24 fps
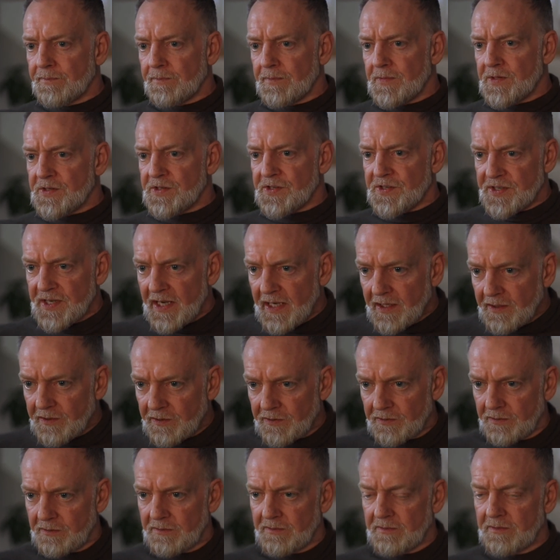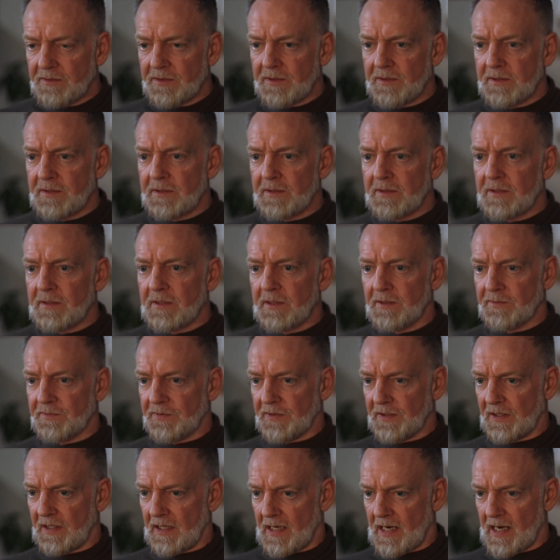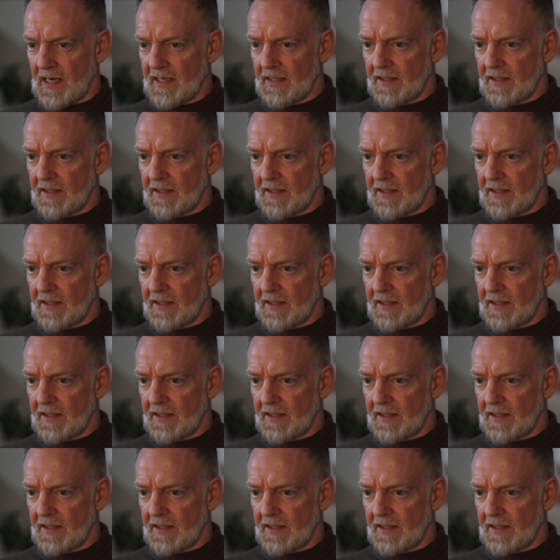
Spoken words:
settled, if you like,